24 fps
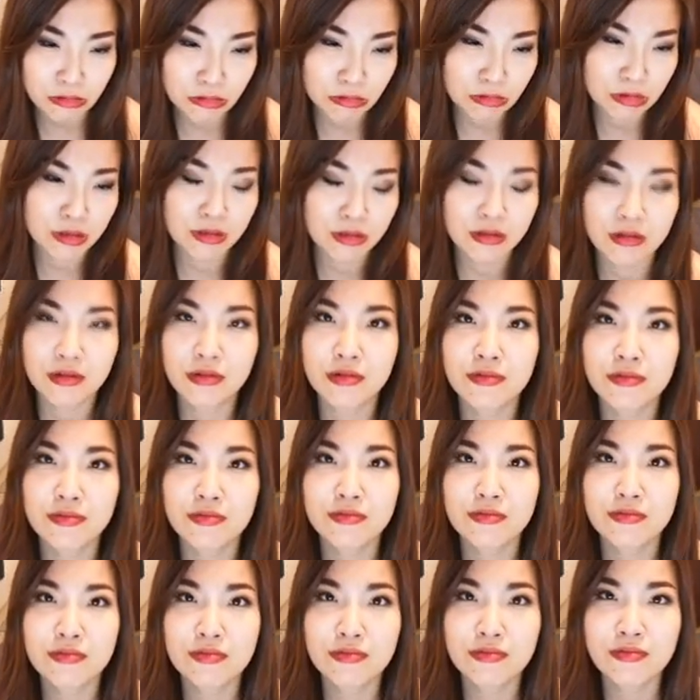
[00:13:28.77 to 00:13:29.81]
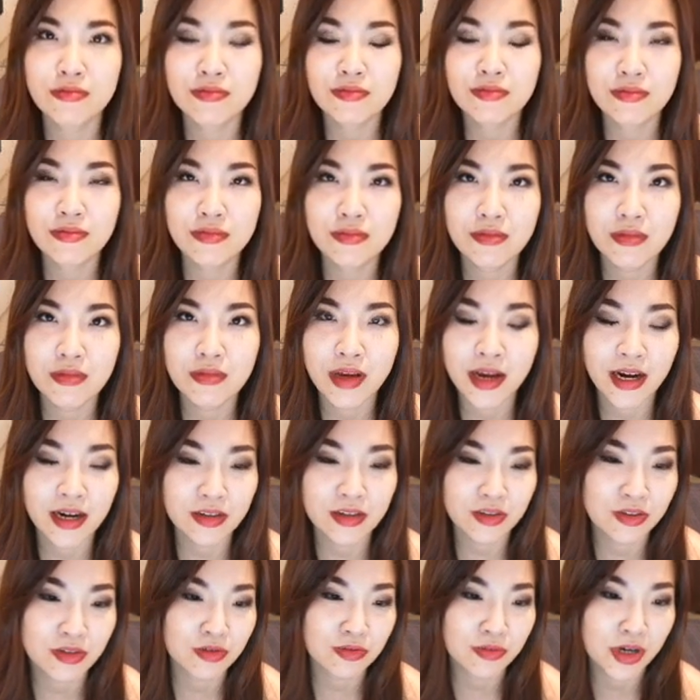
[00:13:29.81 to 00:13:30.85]
you know...care
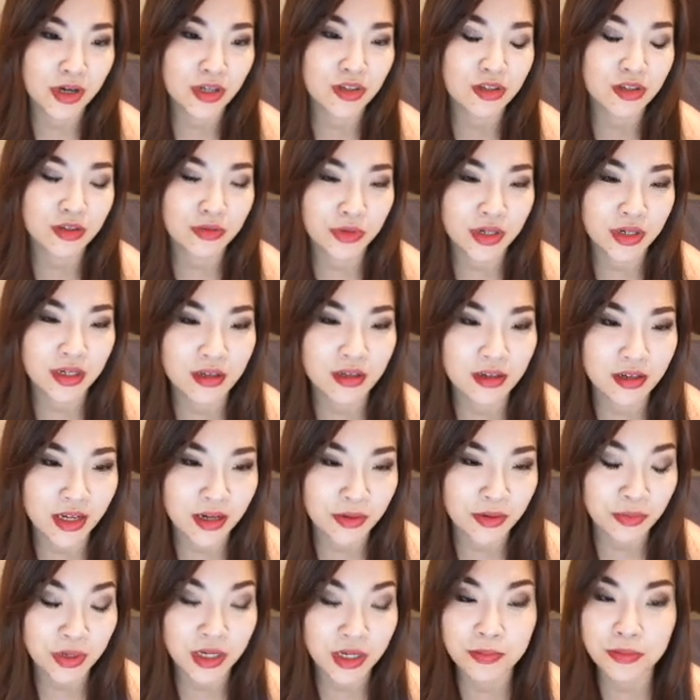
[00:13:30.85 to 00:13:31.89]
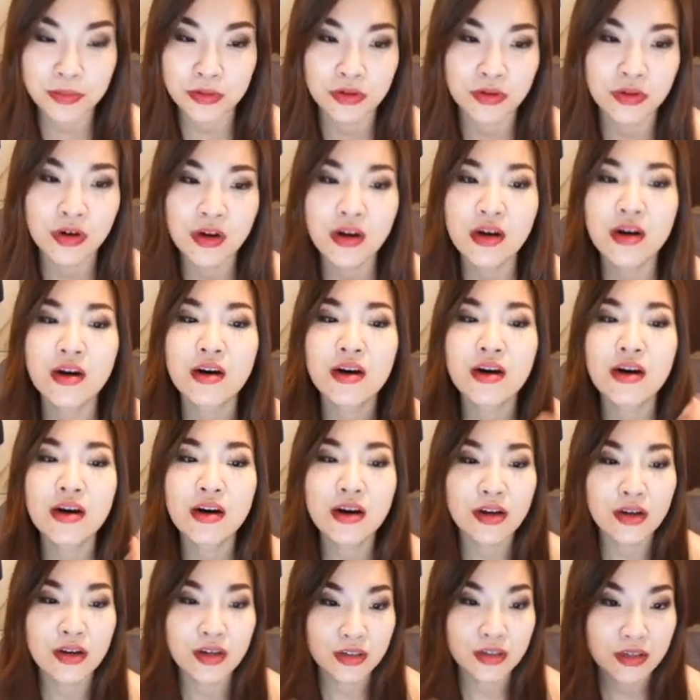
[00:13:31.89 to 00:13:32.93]
too much when they people
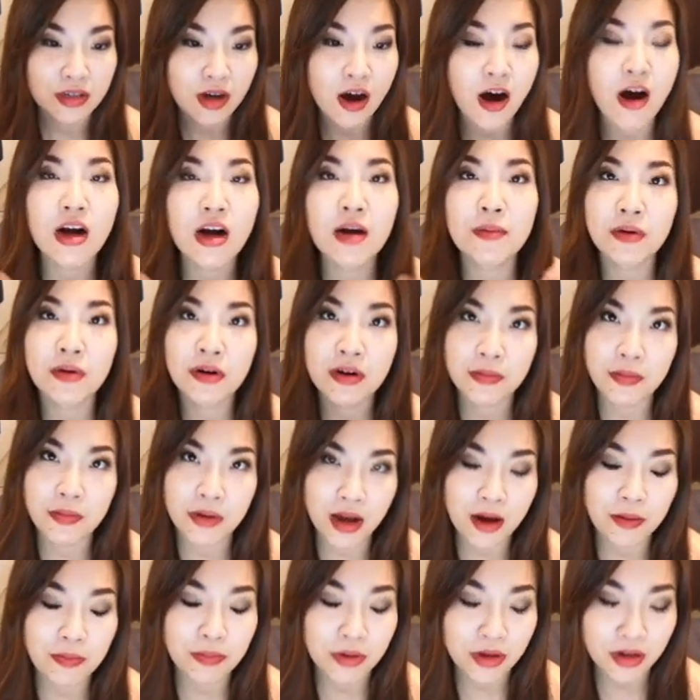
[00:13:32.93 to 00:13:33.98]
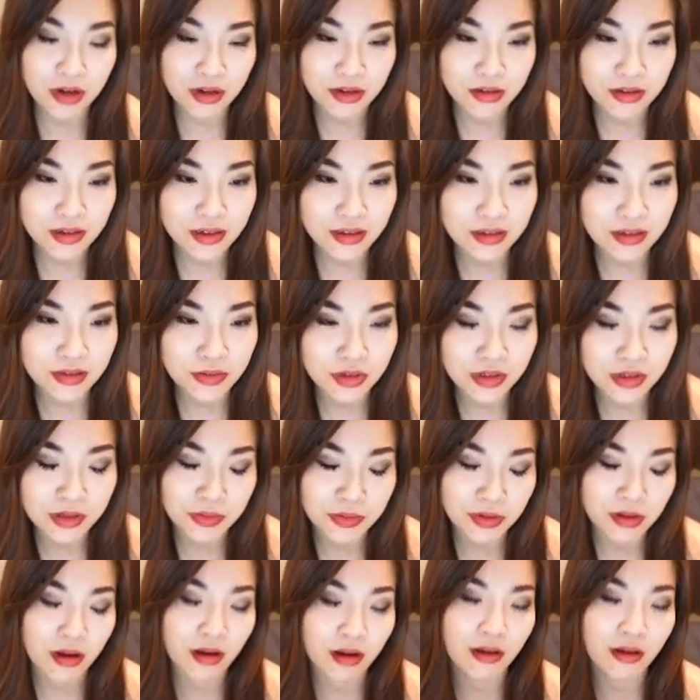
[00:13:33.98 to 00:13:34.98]
talk about appearance you just be like